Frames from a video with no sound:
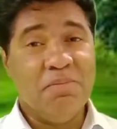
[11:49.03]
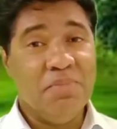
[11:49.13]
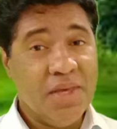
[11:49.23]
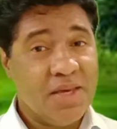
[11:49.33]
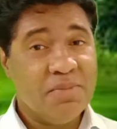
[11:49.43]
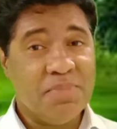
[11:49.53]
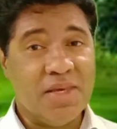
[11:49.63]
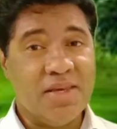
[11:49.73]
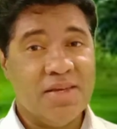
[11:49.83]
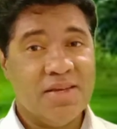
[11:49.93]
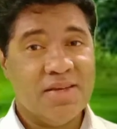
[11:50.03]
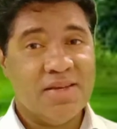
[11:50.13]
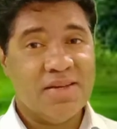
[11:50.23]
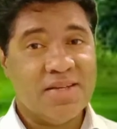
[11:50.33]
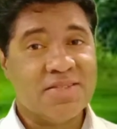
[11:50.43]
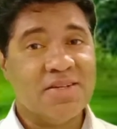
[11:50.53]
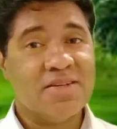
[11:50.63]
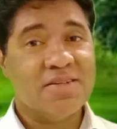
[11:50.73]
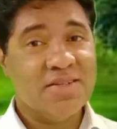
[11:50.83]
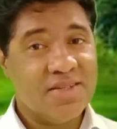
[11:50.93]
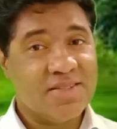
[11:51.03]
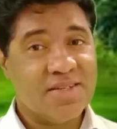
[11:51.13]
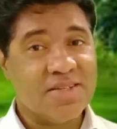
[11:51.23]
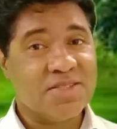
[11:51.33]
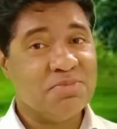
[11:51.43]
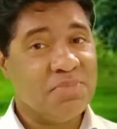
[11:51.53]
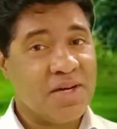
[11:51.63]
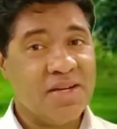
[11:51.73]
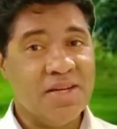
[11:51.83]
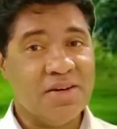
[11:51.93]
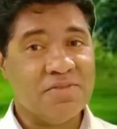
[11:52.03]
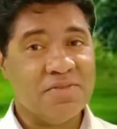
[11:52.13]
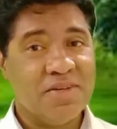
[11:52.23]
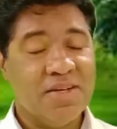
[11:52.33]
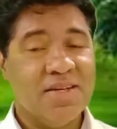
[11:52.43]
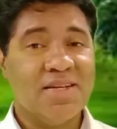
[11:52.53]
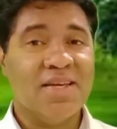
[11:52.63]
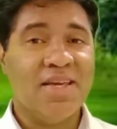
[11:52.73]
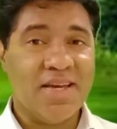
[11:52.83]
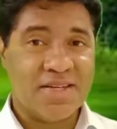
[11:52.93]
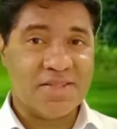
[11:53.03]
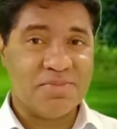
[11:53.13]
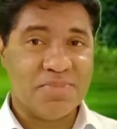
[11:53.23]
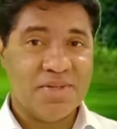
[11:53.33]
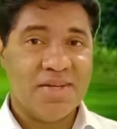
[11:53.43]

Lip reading: Maybe it's not hurting us bad enough to get up